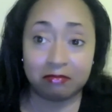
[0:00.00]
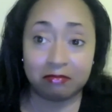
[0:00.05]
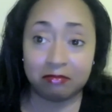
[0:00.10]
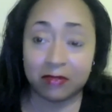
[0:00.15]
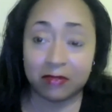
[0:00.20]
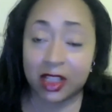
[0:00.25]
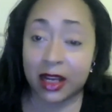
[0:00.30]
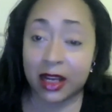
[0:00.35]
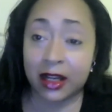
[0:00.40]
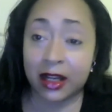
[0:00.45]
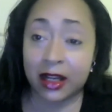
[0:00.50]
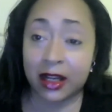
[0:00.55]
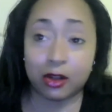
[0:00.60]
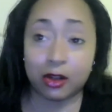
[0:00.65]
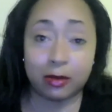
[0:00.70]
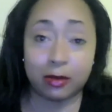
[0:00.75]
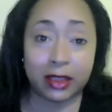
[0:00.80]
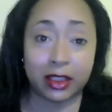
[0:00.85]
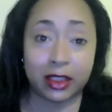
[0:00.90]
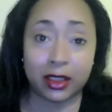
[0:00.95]
that ain't gonna
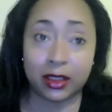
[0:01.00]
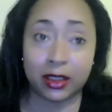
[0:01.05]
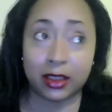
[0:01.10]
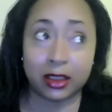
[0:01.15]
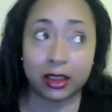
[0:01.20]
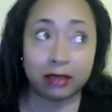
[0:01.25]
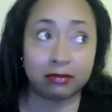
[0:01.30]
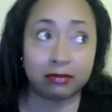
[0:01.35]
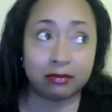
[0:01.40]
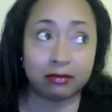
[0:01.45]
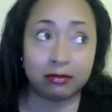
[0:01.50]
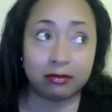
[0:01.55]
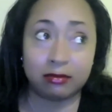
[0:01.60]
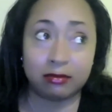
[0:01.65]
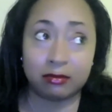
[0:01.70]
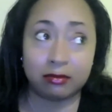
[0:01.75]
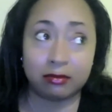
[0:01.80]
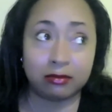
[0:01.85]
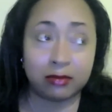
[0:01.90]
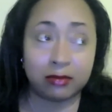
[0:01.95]
be good.
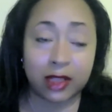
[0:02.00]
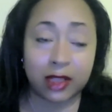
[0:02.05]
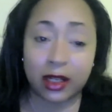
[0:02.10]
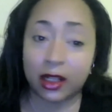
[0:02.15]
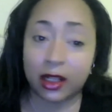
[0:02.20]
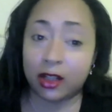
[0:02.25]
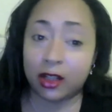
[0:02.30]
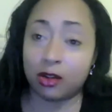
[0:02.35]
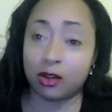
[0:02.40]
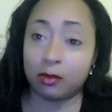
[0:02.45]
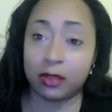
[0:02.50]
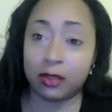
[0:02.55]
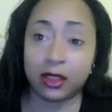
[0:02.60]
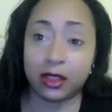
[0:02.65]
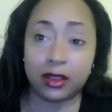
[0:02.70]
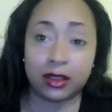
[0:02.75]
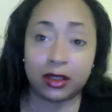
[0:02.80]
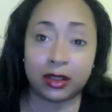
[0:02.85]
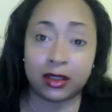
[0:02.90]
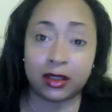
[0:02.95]
That ain't gonna be
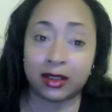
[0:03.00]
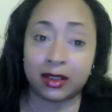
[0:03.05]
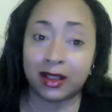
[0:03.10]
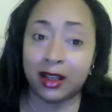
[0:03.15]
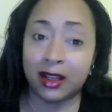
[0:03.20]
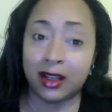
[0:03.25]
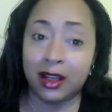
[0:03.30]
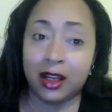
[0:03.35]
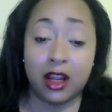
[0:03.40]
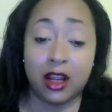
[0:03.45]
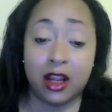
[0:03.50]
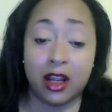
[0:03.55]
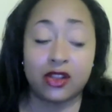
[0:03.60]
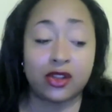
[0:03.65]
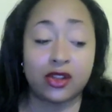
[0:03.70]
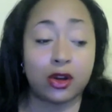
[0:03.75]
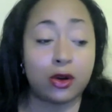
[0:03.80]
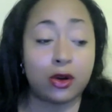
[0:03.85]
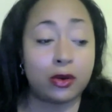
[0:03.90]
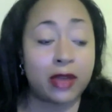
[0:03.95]
good.
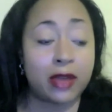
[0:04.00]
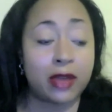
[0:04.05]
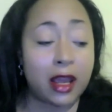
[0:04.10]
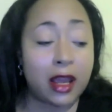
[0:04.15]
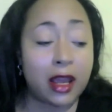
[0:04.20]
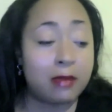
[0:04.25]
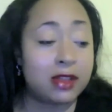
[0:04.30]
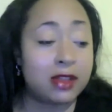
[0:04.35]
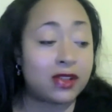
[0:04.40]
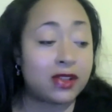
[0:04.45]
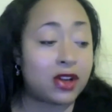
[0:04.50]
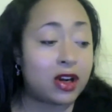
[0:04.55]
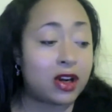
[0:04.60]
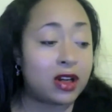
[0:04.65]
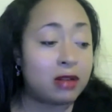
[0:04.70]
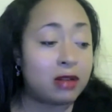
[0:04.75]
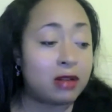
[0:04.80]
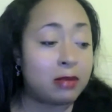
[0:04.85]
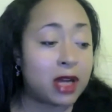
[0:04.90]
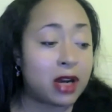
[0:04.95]
So Kamm is
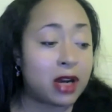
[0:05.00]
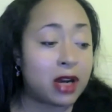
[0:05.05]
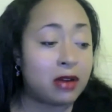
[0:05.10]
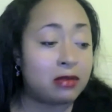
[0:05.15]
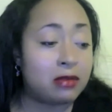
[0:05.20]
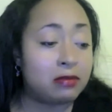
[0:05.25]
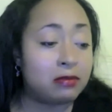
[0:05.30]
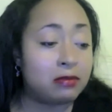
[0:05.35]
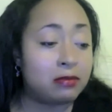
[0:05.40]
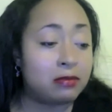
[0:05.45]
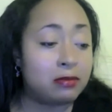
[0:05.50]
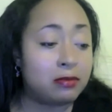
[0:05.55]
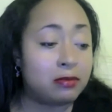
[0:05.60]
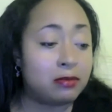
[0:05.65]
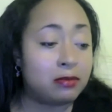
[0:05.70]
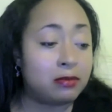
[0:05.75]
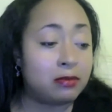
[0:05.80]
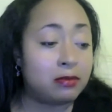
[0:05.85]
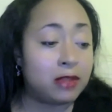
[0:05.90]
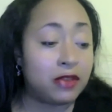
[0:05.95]
talking about
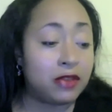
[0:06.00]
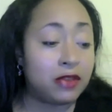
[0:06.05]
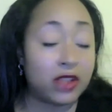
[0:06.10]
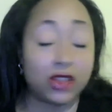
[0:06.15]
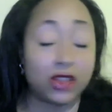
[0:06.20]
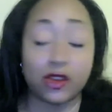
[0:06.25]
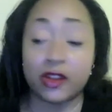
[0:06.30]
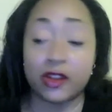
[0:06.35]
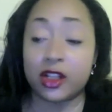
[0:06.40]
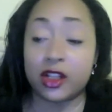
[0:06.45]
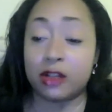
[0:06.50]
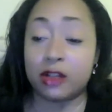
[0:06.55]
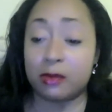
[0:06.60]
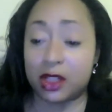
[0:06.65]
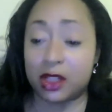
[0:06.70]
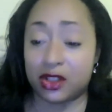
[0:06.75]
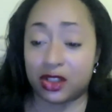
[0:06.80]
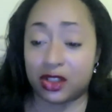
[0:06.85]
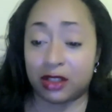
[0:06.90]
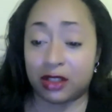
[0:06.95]
if he's on the
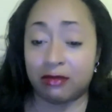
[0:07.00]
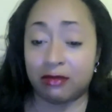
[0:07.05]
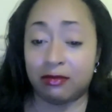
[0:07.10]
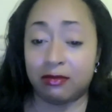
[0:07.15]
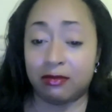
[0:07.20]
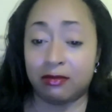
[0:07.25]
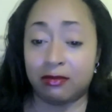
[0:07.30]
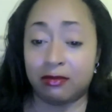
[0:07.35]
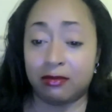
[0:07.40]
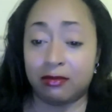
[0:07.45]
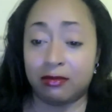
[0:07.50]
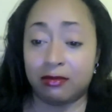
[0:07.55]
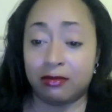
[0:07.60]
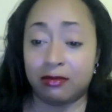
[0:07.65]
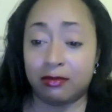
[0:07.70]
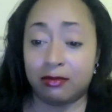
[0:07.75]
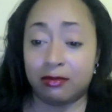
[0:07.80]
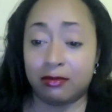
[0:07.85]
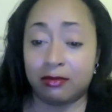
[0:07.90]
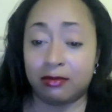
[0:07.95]
commission
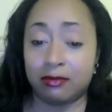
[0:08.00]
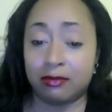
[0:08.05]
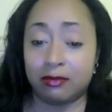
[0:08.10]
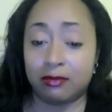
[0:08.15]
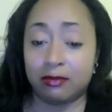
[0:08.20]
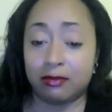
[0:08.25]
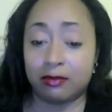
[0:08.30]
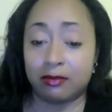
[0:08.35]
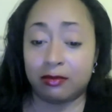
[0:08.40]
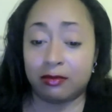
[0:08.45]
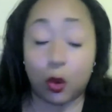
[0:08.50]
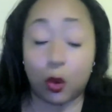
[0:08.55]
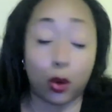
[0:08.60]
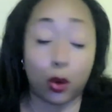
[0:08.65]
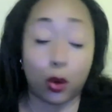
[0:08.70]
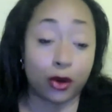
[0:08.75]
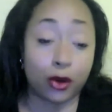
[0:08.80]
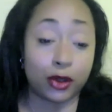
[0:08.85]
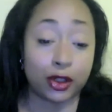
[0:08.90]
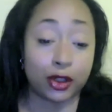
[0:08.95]

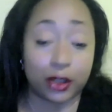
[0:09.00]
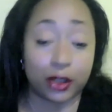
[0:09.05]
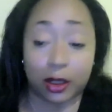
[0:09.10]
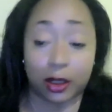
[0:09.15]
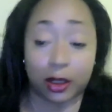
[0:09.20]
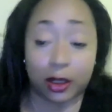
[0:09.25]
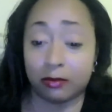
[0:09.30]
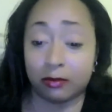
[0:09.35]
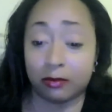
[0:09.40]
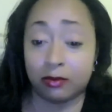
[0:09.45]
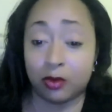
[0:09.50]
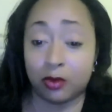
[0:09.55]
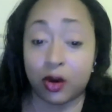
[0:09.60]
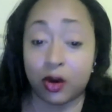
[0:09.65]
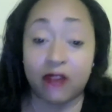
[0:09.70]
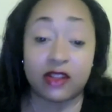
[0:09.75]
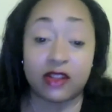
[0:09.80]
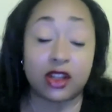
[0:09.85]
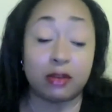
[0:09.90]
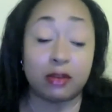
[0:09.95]
or, you know,
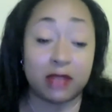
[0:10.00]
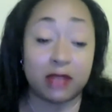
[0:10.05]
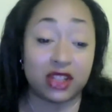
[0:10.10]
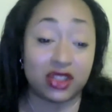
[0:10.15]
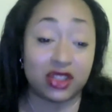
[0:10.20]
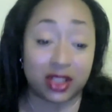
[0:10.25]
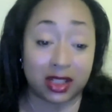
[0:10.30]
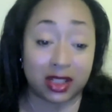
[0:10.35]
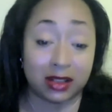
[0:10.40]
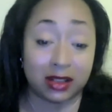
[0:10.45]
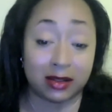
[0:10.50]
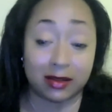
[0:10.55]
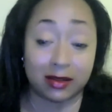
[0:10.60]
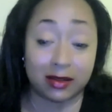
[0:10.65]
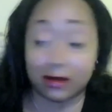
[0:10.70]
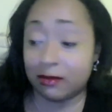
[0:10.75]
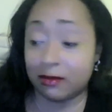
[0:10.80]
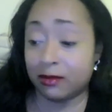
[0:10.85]
whoever the commission is,